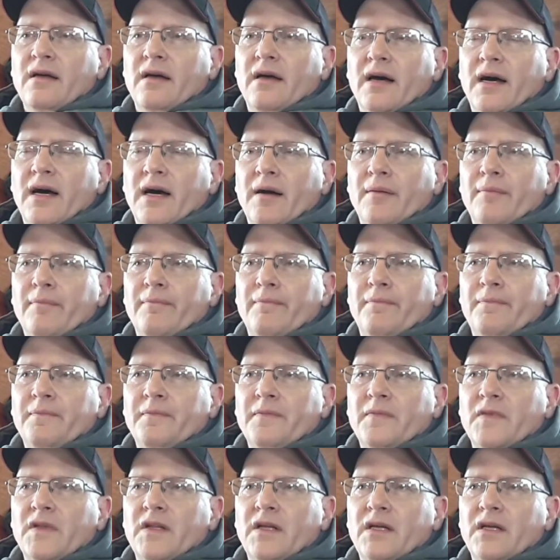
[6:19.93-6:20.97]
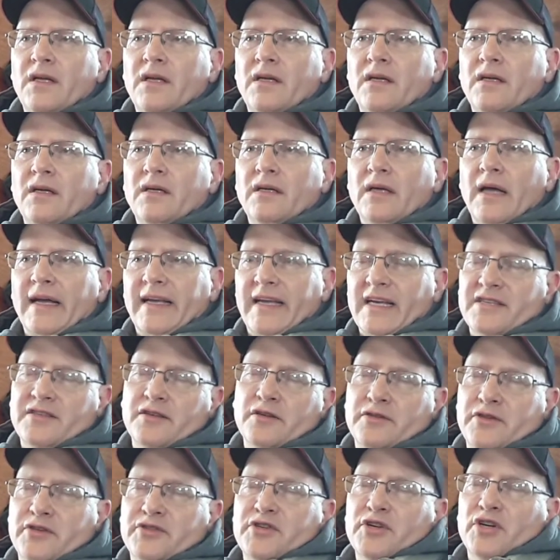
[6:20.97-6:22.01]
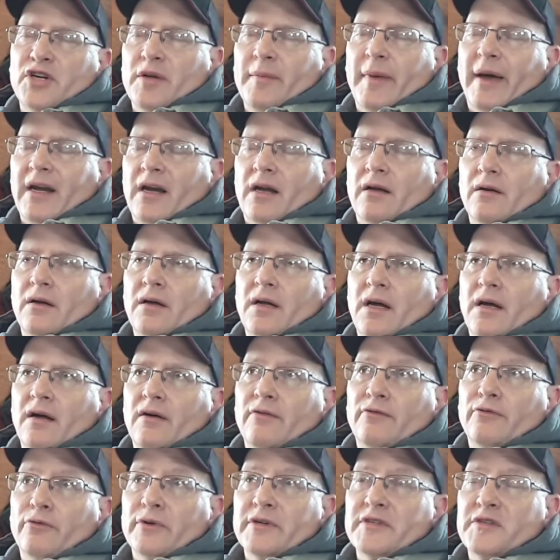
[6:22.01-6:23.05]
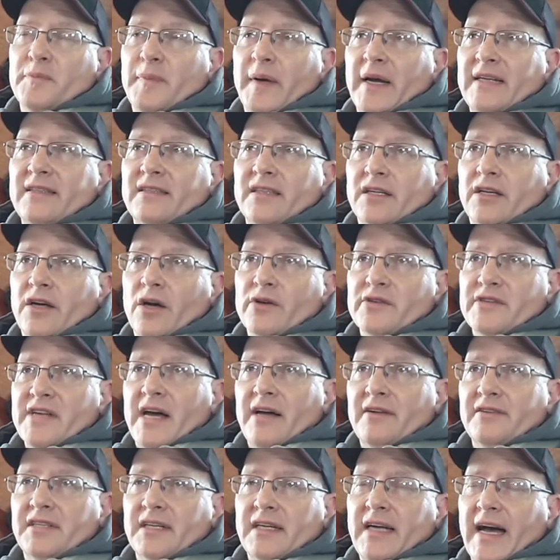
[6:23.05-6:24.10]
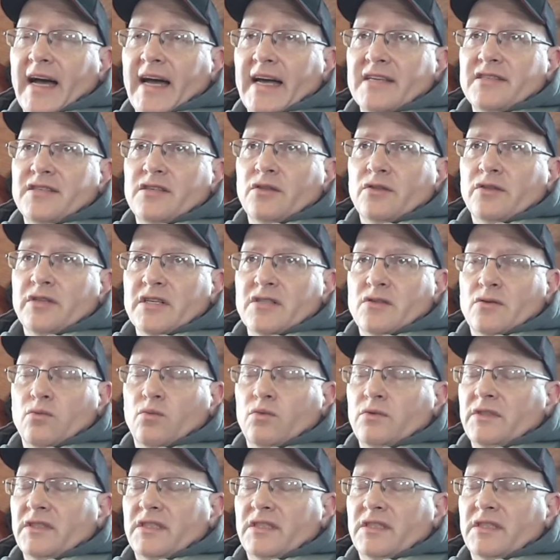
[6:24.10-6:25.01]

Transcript: I guess there's a certain amount of respect that goes out to guys who just